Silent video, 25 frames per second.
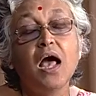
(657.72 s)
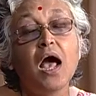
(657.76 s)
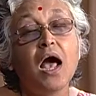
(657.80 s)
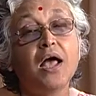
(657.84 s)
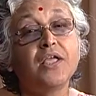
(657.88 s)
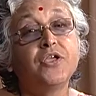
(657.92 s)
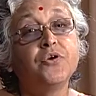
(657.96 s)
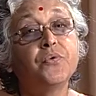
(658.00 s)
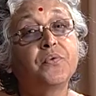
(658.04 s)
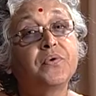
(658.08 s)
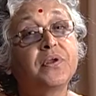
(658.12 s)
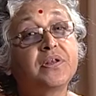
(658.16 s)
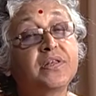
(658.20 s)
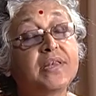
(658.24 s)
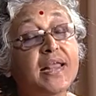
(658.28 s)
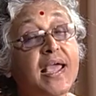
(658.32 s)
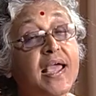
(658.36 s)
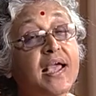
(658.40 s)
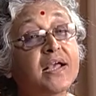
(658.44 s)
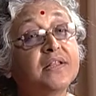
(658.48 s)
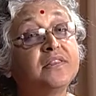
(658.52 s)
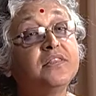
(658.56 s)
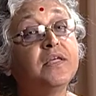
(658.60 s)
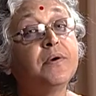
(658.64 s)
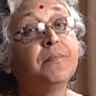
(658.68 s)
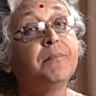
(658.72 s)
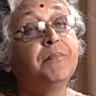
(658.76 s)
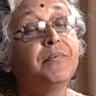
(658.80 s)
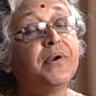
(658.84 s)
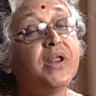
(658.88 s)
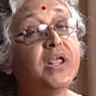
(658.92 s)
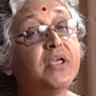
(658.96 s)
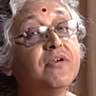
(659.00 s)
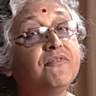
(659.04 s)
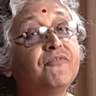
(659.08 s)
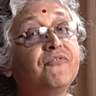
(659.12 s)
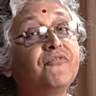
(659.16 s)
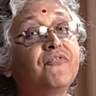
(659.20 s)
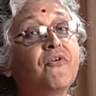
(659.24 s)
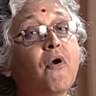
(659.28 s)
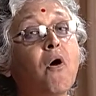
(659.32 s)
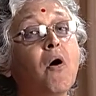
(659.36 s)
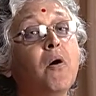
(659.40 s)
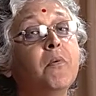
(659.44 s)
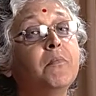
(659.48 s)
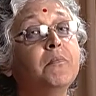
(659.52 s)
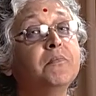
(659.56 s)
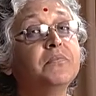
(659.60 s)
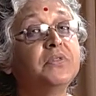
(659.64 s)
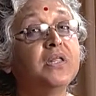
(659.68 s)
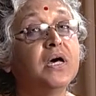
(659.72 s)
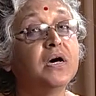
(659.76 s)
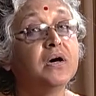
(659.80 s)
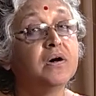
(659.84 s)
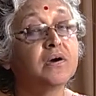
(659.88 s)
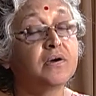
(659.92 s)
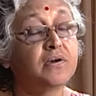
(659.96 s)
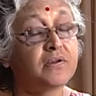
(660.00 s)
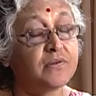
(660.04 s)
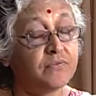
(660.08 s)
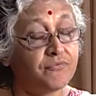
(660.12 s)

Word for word: you take the brief from, the,